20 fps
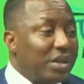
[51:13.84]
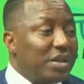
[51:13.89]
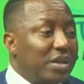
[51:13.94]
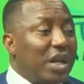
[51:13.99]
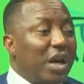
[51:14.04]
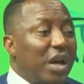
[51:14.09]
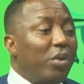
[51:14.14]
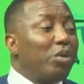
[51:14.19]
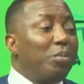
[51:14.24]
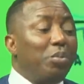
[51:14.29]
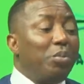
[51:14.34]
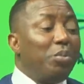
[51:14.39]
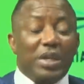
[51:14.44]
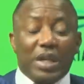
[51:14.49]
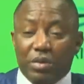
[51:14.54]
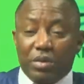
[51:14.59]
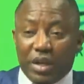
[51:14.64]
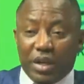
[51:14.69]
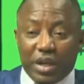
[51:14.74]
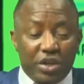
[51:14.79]
Yes, I want to
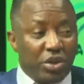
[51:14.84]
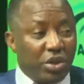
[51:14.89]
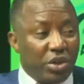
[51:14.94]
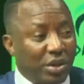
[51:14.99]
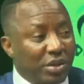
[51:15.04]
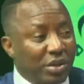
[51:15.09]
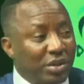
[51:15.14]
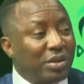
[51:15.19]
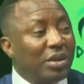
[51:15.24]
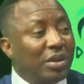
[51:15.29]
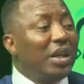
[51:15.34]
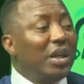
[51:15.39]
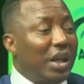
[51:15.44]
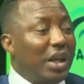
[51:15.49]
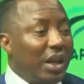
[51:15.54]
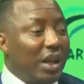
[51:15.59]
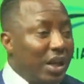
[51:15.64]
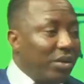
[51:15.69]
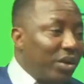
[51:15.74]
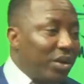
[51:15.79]
put education
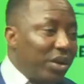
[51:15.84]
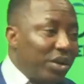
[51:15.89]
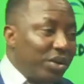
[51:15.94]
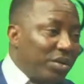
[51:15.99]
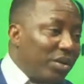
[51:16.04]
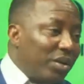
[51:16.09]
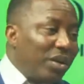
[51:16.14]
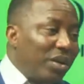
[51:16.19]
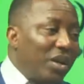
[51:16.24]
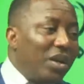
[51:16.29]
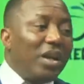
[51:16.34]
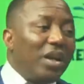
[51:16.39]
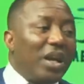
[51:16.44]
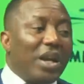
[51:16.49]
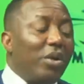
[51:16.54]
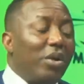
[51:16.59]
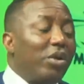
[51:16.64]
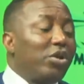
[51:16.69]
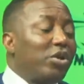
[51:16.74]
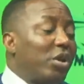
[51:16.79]
in education
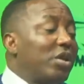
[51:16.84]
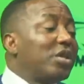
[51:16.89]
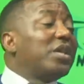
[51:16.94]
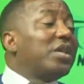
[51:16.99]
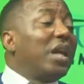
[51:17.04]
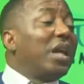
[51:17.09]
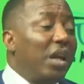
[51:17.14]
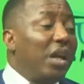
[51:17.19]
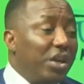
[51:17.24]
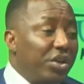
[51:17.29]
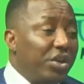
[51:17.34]
and not just